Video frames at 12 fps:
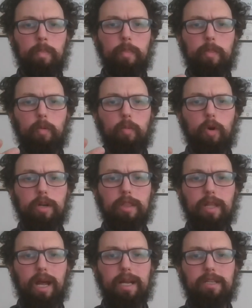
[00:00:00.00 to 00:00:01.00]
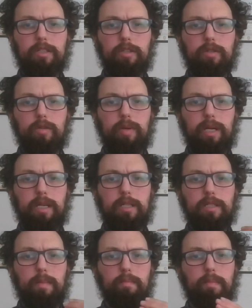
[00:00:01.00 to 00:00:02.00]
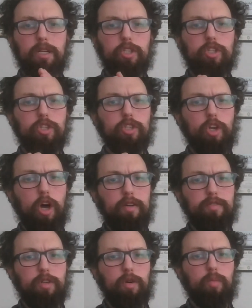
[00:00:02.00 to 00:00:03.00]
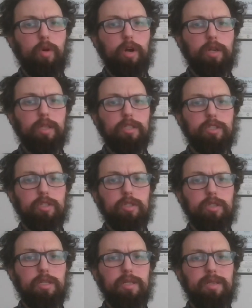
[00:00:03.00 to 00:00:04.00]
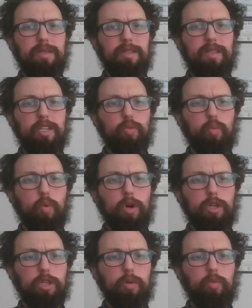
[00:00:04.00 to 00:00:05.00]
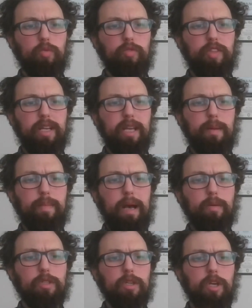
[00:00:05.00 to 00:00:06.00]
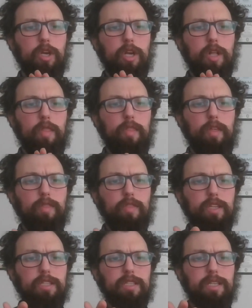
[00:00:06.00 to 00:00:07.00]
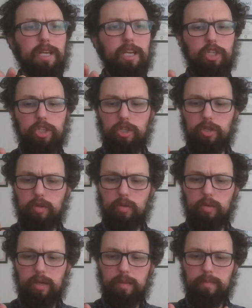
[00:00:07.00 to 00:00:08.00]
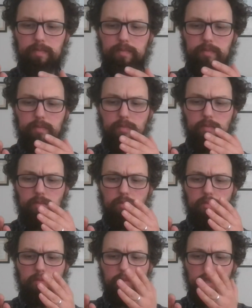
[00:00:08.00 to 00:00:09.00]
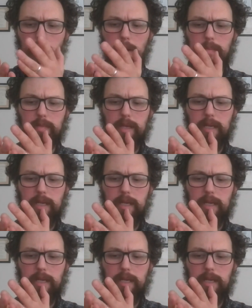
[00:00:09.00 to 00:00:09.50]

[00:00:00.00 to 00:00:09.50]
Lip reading: The work that I do is a much softer work that's work thinking about that this tissue um,